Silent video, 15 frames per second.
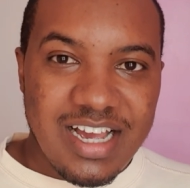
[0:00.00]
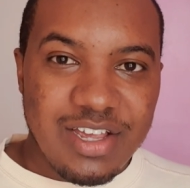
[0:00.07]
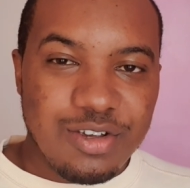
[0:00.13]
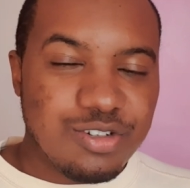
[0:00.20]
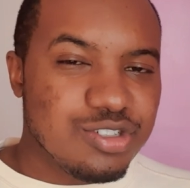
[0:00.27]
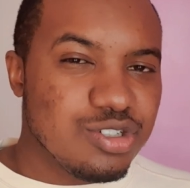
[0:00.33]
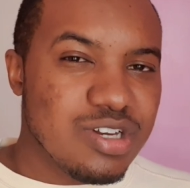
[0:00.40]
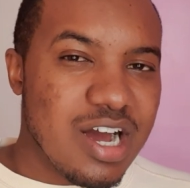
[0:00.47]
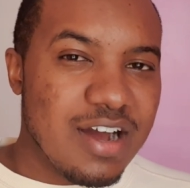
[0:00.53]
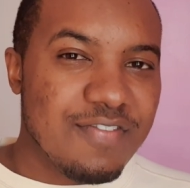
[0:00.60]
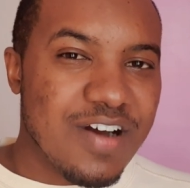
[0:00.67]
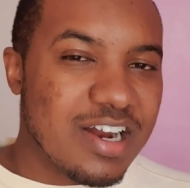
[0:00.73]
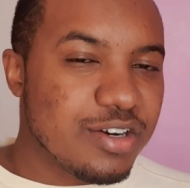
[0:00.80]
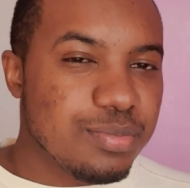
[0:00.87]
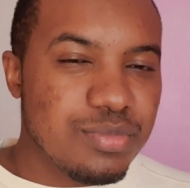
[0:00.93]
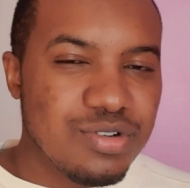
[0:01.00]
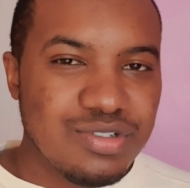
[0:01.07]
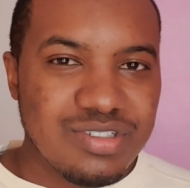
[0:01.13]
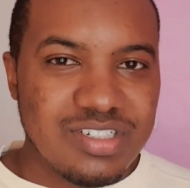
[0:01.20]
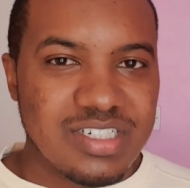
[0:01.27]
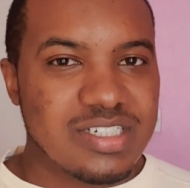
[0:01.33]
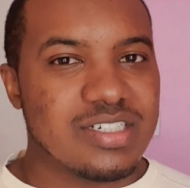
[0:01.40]
You should have at
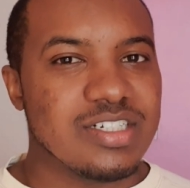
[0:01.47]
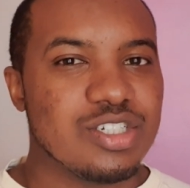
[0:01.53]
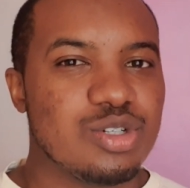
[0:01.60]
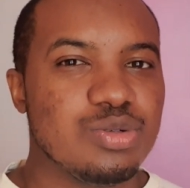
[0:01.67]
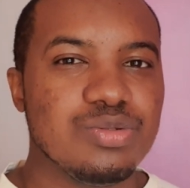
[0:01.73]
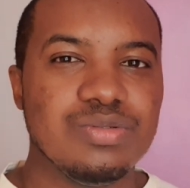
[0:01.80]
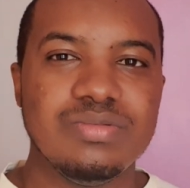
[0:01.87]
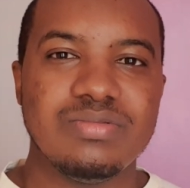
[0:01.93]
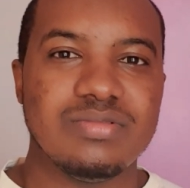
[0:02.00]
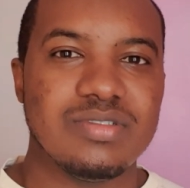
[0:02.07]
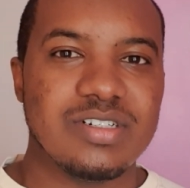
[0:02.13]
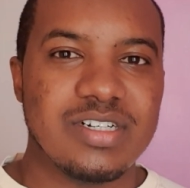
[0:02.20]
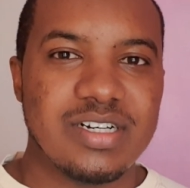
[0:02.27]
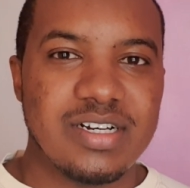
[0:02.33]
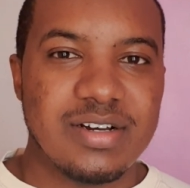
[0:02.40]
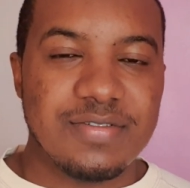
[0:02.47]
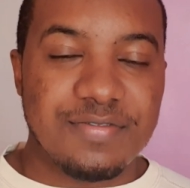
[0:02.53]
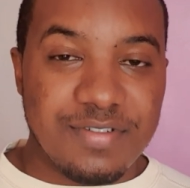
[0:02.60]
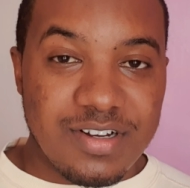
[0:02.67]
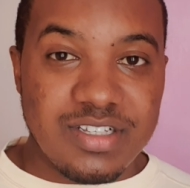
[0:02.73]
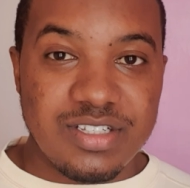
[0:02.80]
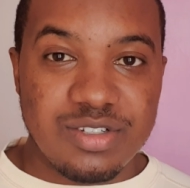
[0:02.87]
most 2
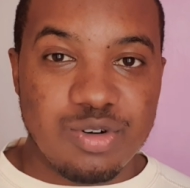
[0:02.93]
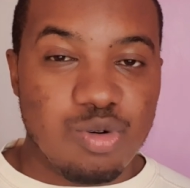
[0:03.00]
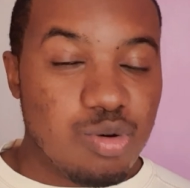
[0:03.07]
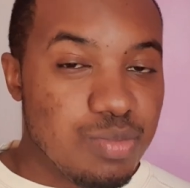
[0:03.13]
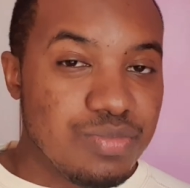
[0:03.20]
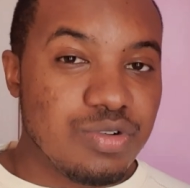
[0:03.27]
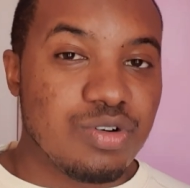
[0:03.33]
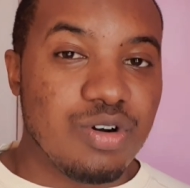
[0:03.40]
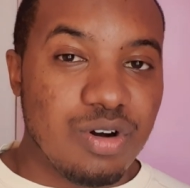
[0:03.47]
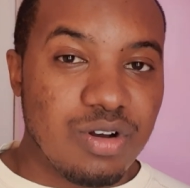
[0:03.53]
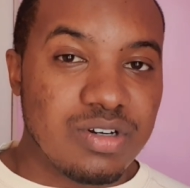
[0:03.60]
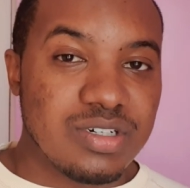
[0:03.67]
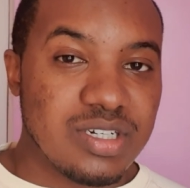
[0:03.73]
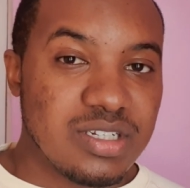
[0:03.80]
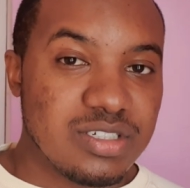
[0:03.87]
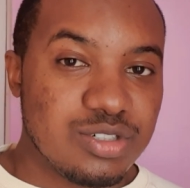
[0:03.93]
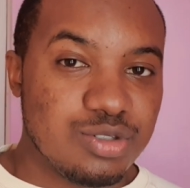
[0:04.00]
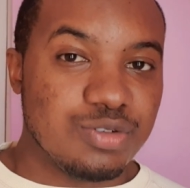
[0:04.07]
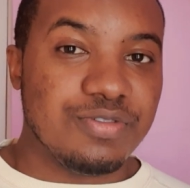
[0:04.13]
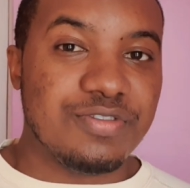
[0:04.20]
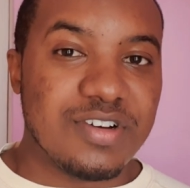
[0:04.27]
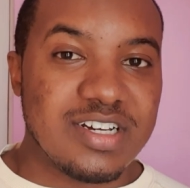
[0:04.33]
friends whom you call
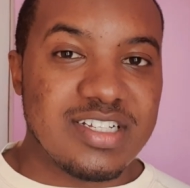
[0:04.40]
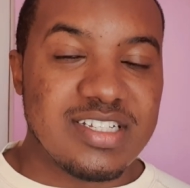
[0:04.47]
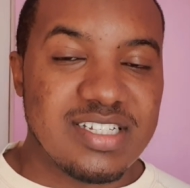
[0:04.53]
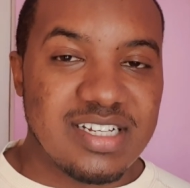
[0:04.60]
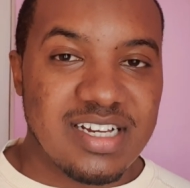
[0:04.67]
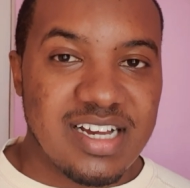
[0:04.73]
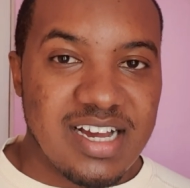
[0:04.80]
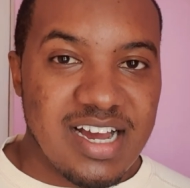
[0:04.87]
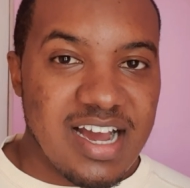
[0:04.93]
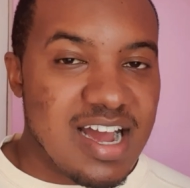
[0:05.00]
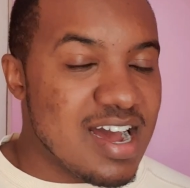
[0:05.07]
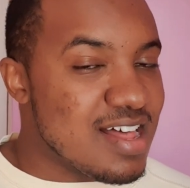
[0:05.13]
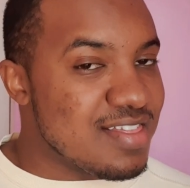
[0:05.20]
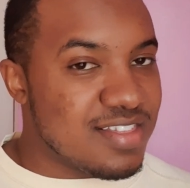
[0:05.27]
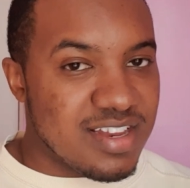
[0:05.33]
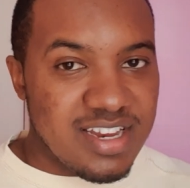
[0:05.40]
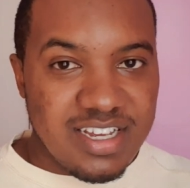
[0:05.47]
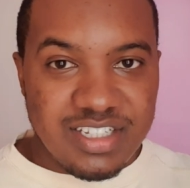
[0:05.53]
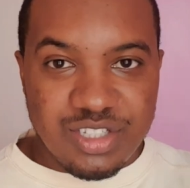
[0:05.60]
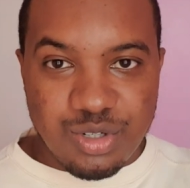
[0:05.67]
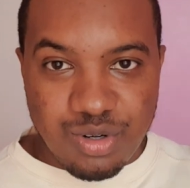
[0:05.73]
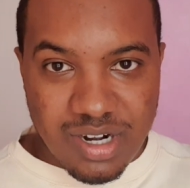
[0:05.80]
true friends, and the
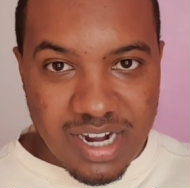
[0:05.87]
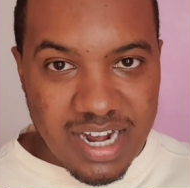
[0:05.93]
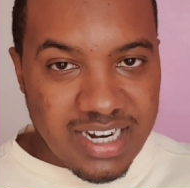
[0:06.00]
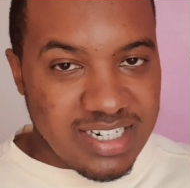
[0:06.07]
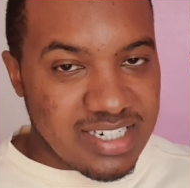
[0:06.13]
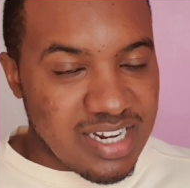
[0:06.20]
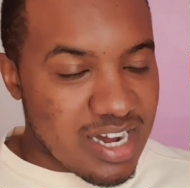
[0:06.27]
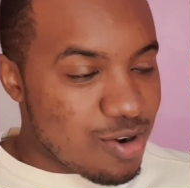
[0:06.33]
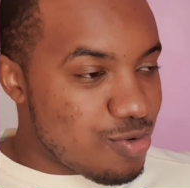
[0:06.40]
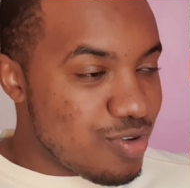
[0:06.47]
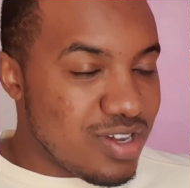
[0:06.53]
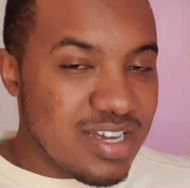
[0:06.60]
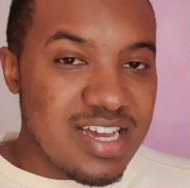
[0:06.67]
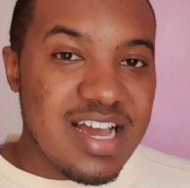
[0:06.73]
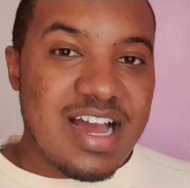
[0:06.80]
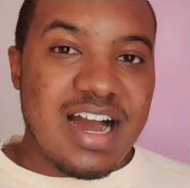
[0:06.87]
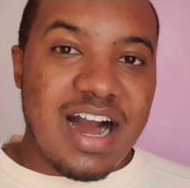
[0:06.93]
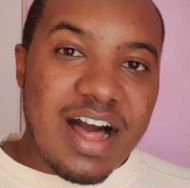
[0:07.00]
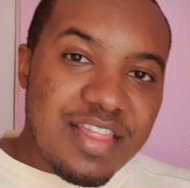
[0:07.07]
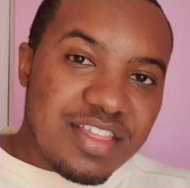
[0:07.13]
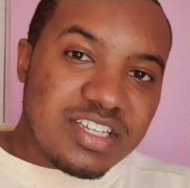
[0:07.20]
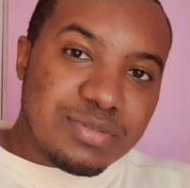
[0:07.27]
rest you cut away.
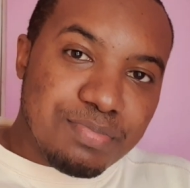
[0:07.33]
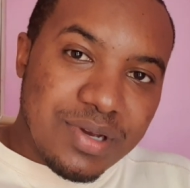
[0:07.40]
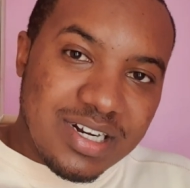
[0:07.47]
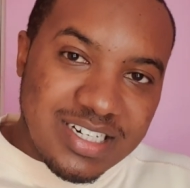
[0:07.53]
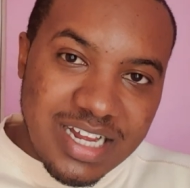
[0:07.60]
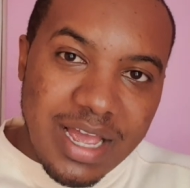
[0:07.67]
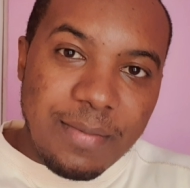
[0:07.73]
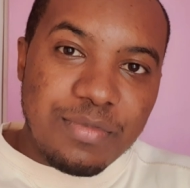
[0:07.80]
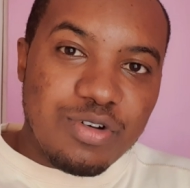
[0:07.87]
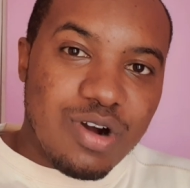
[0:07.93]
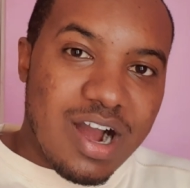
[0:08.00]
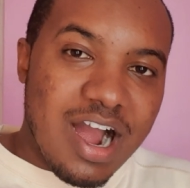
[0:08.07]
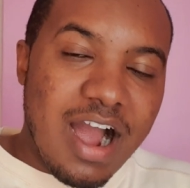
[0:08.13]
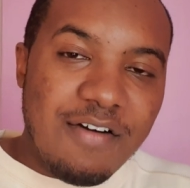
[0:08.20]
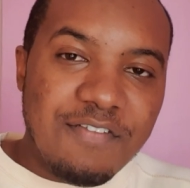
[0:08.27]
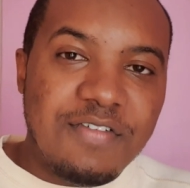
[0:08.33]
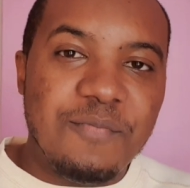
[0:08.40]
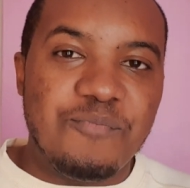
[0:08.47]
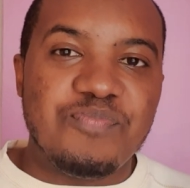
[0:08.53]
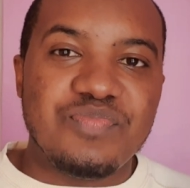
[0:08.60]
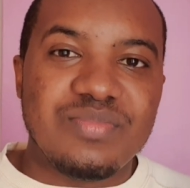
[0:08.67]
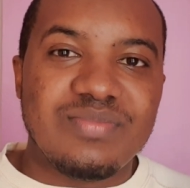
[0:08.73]
And the spare time you have,
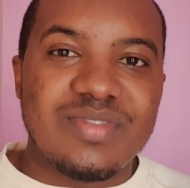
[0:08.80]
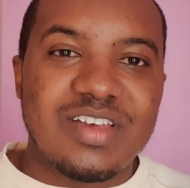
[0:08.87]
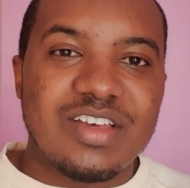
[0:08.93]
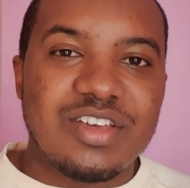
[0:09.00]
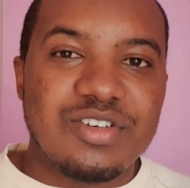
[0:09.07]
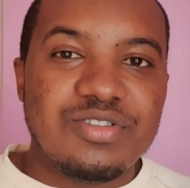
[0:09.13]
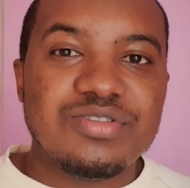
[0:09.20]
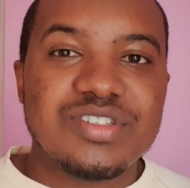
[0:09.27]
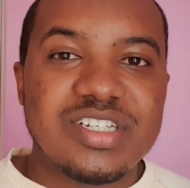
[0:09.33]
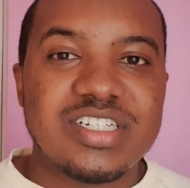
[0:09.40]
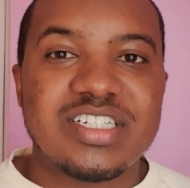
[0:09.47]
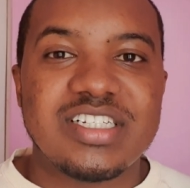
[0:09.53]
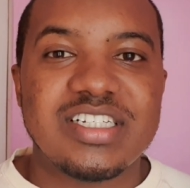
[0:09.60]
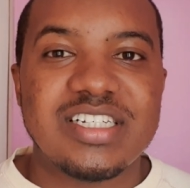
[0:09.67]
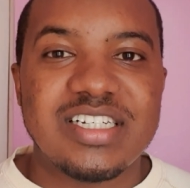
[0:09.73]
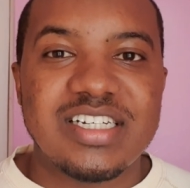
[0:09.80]
use it